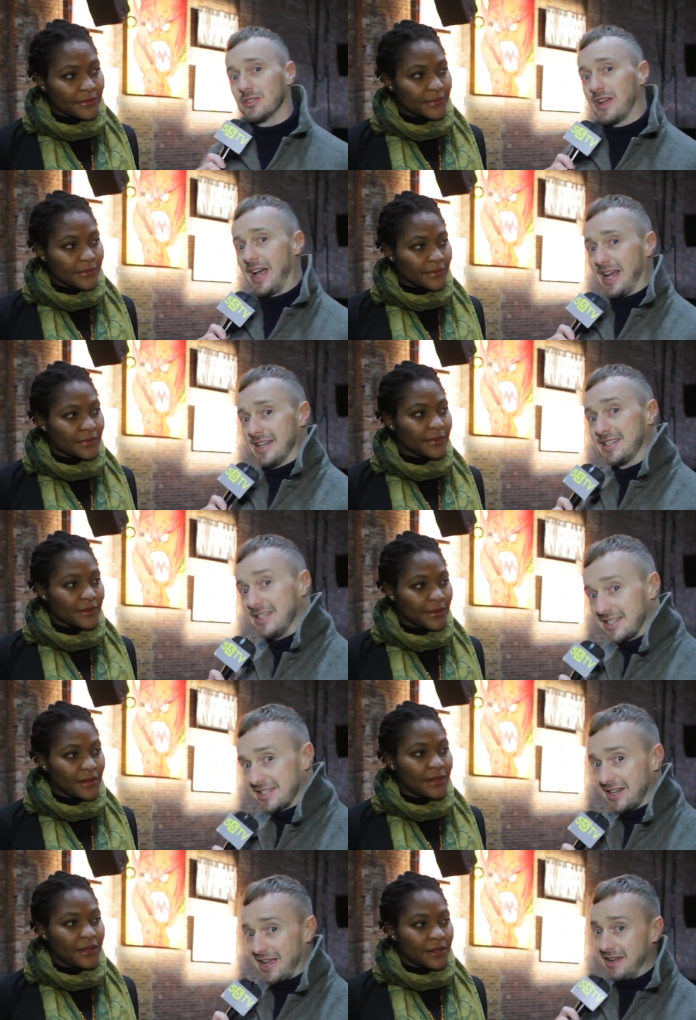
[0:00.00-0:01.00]
Speaker 1: of
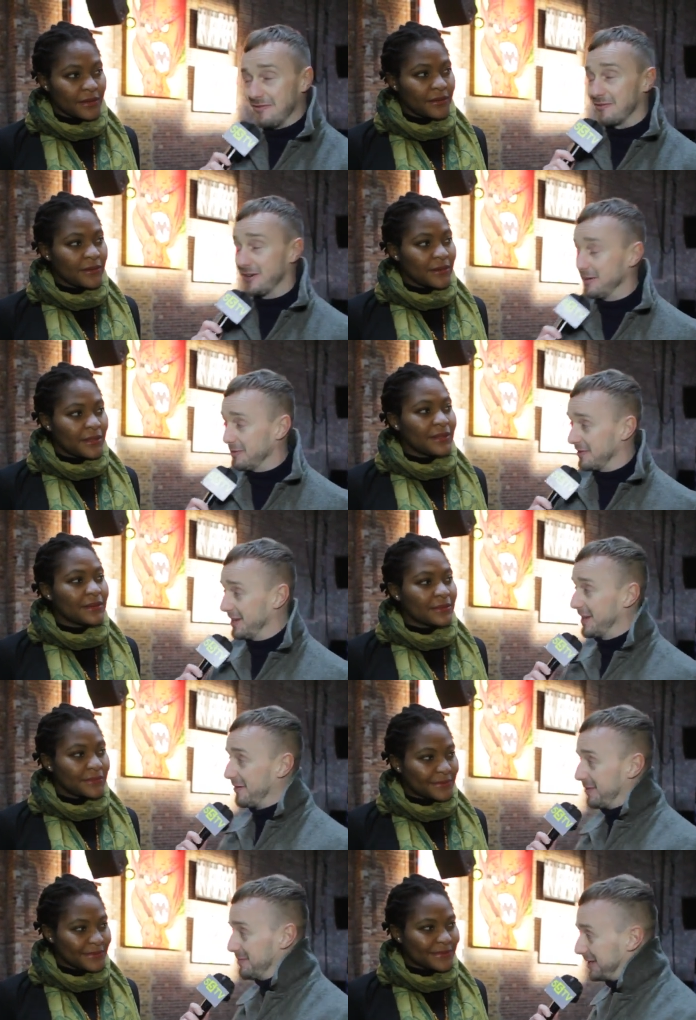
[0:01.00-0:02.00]
anti-slavery with the
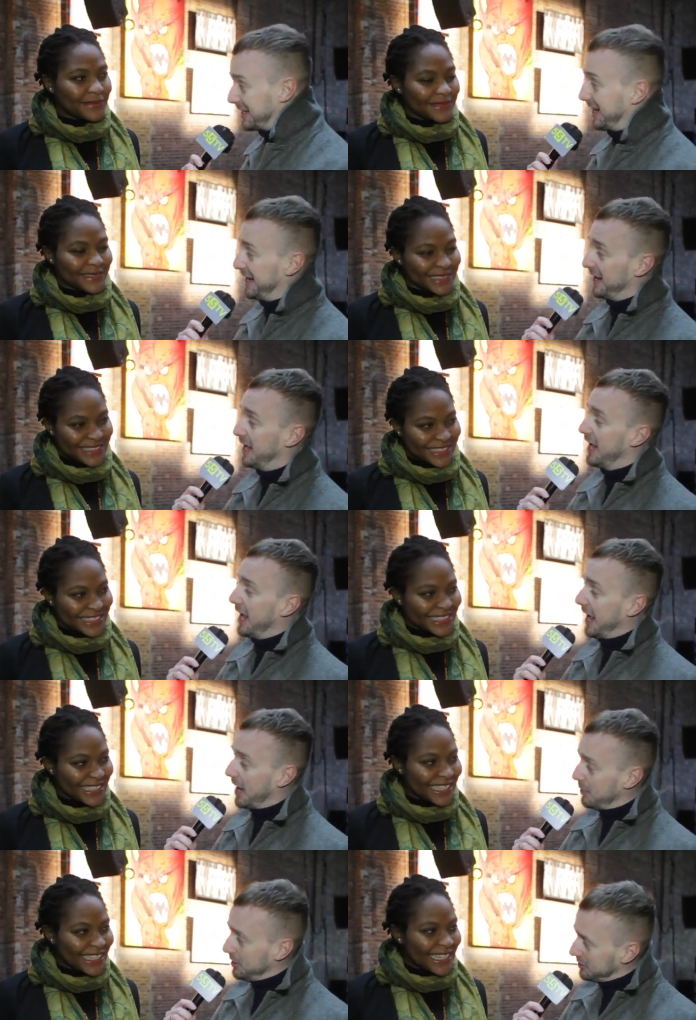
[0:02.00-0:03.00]
lovely Michaela.
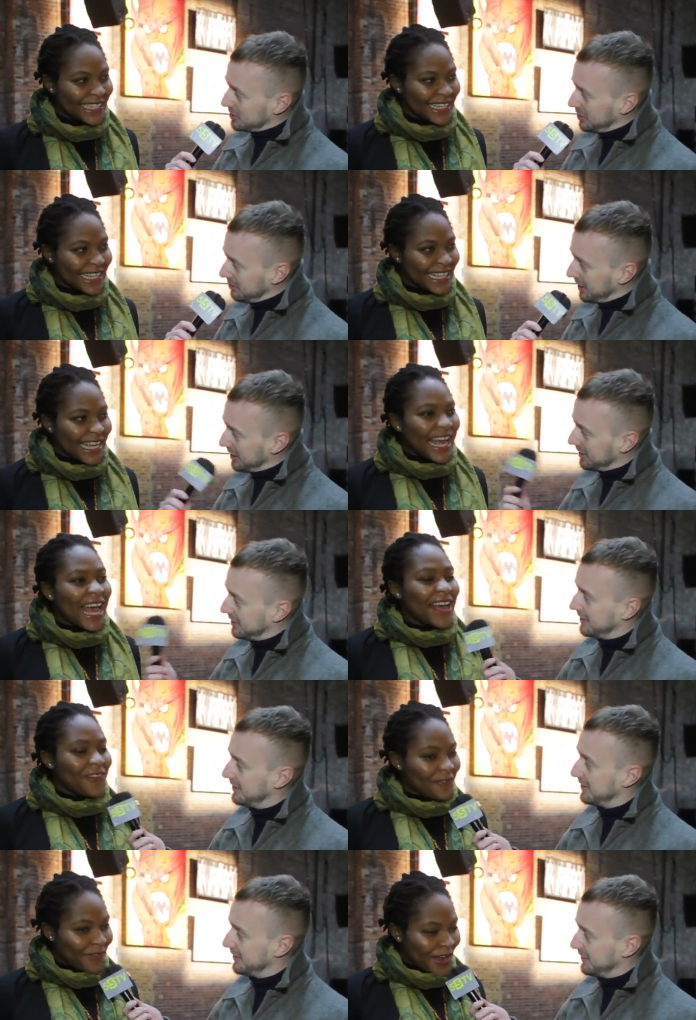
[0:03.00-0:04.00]
How are you doing?
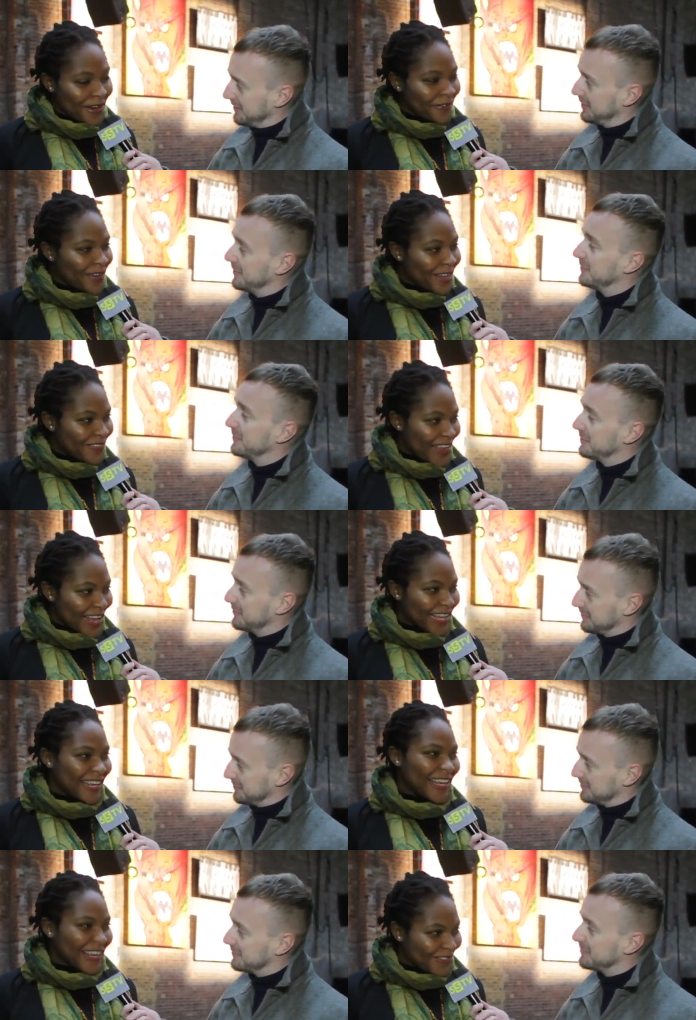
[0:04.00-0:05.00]
Very
Speaker 2: well,
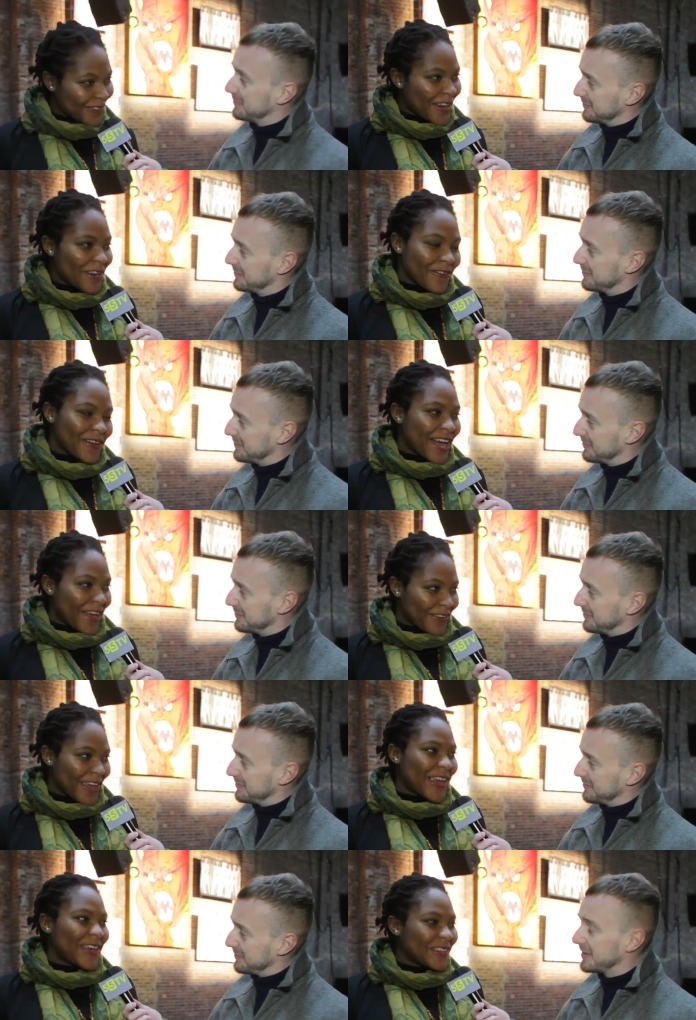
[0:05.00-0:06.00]
thank you. Very well, how are
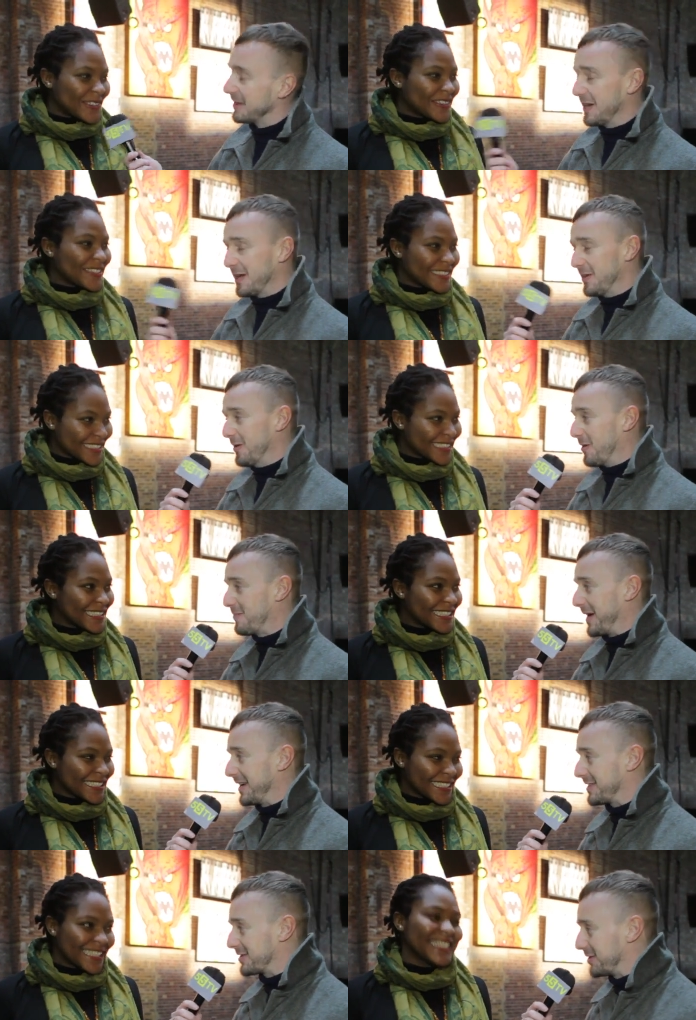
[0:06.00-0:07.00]
you?
Speaker 1: Not
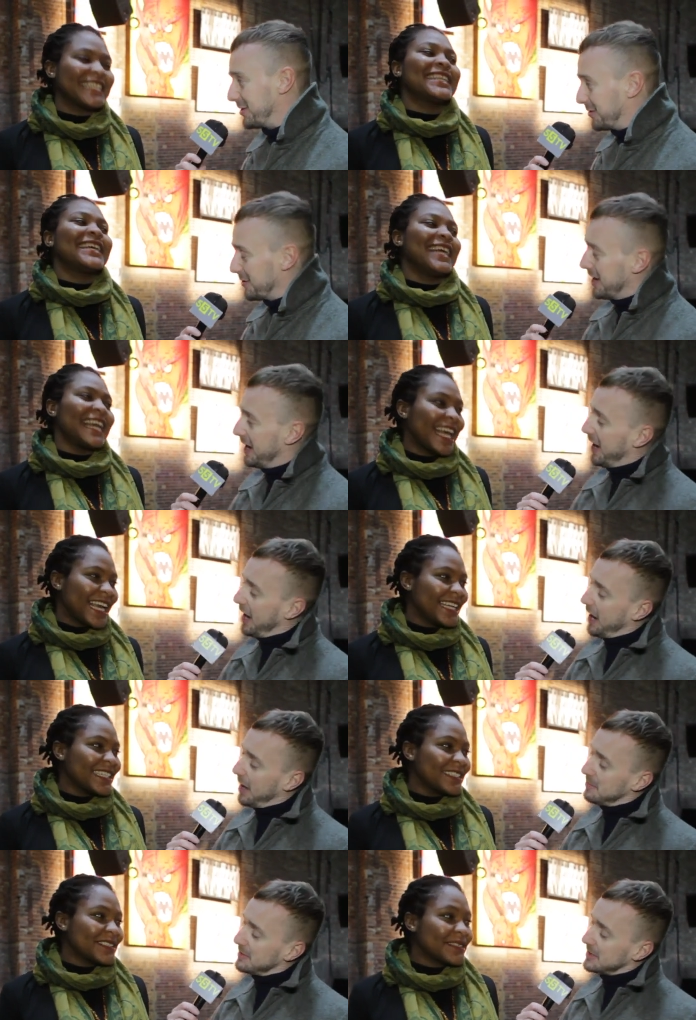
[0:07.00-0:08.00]
bad at all.
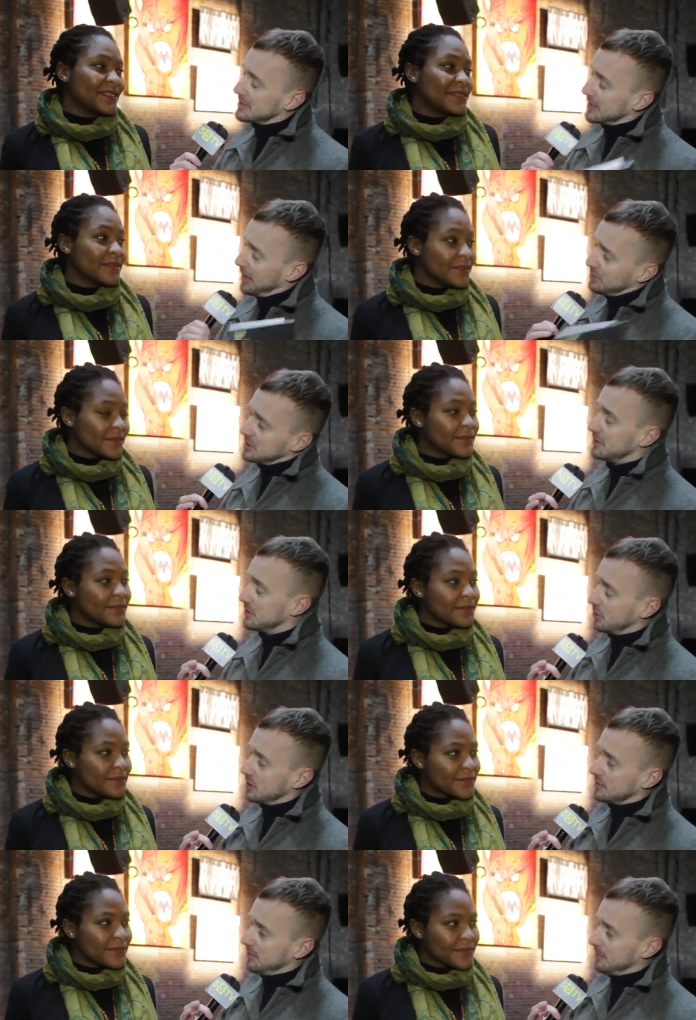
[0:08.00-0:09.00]
Talk
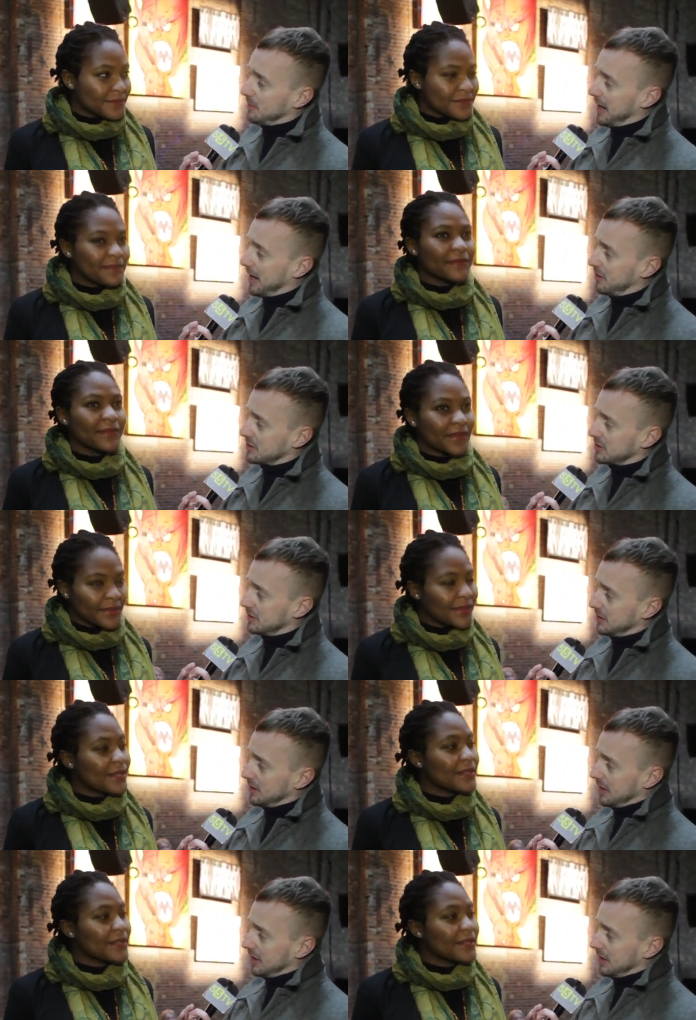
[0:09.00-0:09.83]
to me about